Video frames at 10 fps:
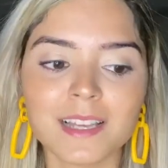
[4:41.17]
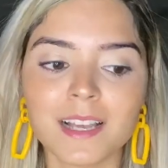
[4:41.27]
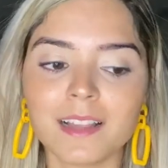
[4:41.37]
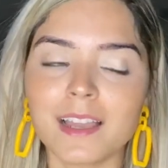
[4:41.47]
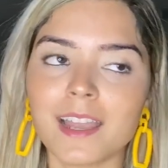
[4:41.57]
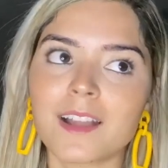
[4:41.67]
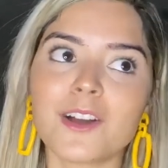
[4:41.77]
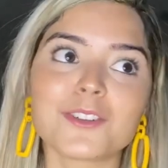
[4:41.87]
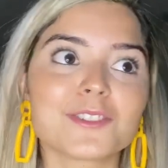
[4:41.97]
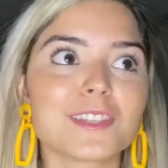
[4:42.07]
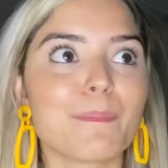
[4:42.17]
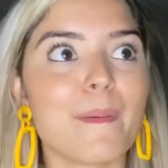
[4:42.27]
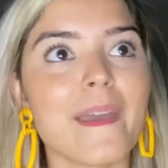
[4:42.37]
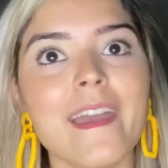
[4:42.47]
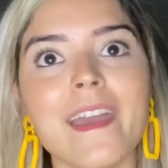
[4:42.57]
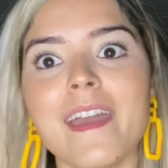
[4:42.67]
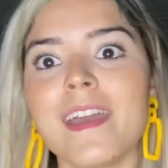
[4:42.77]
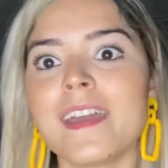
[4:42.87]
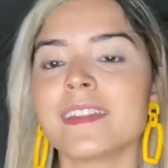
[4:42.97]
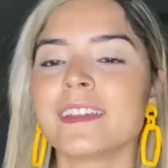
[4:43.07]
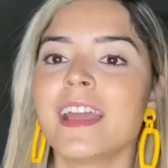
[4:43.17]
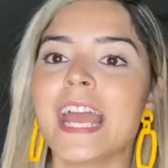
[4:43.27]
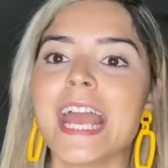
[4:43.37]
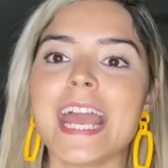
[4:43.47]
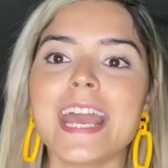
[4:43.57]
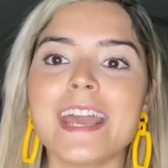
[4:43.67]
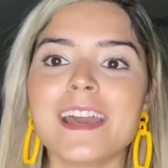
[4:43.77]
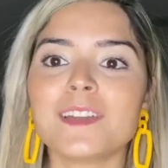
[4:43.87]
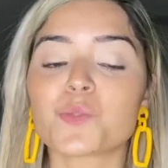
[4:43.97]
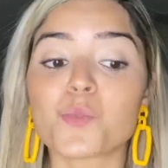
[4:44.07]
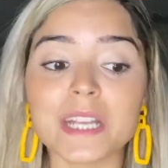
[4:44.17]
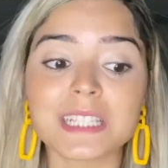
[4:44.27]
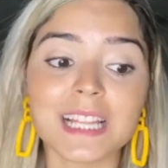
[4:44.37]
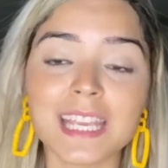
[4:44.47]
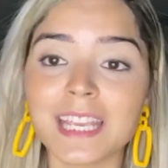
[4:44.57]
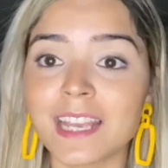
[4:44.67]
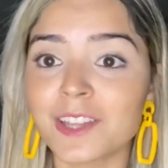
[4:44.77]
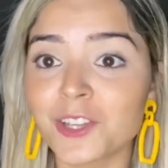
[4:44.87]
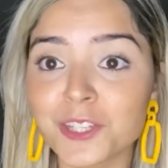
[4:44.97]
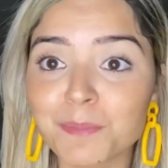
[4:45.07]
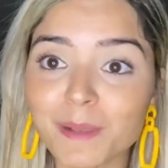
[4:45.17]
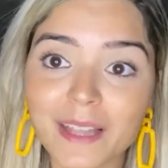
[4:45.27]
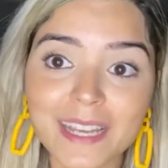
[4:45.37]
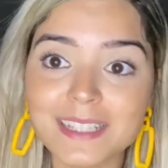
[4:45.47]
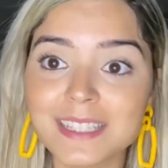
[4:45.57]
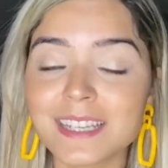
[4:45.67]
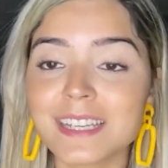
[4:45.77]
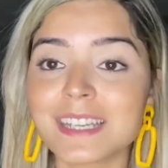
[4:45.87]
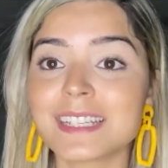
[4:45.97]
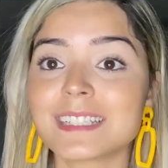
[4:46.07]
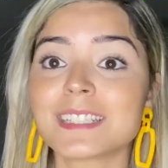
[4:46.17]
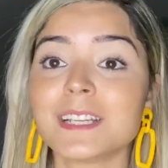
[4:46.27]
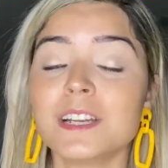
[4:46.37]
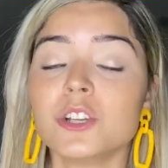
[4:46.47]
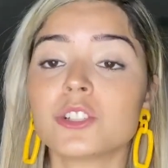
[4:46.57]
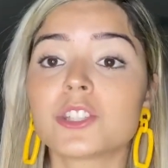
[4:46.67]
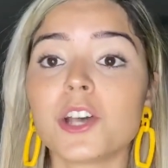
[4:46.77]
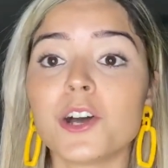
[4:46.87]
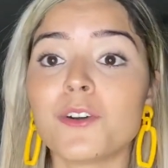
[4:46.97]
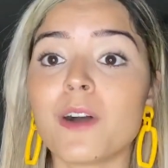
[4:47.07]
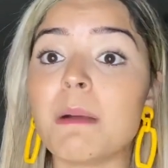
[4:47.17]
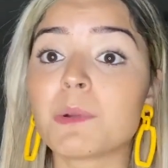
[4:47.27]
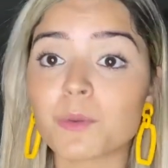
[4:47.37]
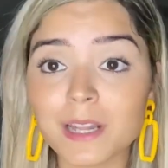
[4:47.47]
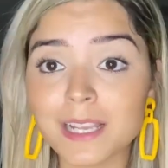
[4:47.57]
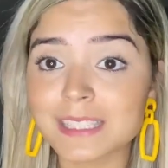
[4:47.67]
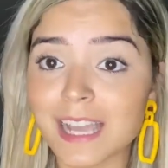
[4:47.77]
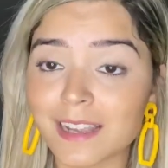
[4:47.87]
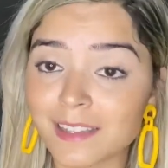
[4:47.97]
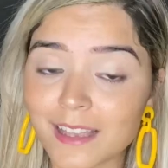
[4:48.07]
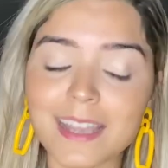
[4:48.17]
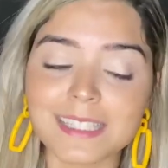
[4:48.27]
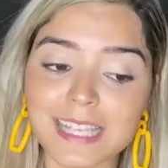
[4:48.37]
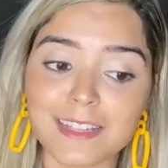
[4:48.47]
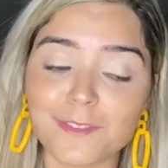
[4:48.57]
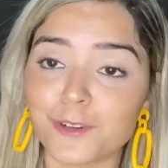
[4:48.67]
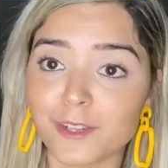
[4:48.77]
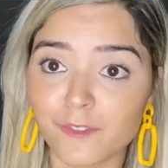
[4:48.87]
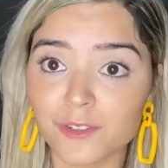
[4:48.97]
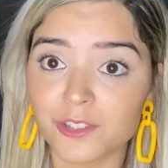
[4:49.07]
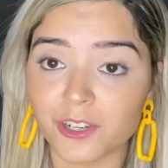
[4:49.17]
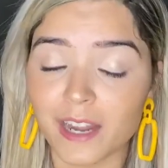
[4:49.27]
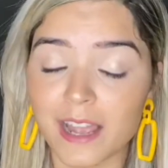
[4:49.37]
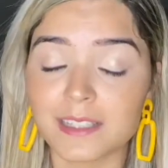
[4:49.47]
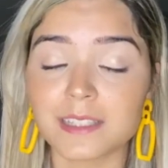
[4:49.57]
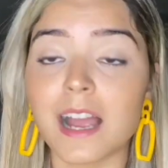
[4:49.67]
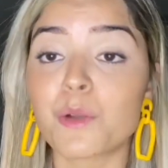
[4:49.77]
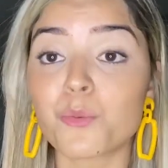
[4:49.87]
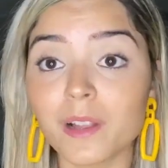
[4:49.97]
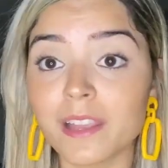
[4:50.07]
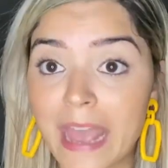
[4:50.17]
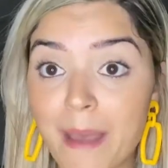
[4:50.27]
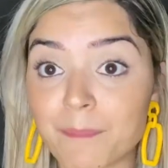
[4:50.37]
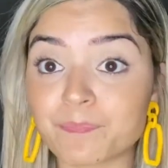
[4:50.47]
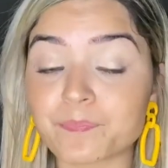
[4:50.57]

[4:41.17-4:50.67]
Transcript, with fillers: like go to Japan and wrestling in other places. So I'm really excited, excited for the future, guys. I really am.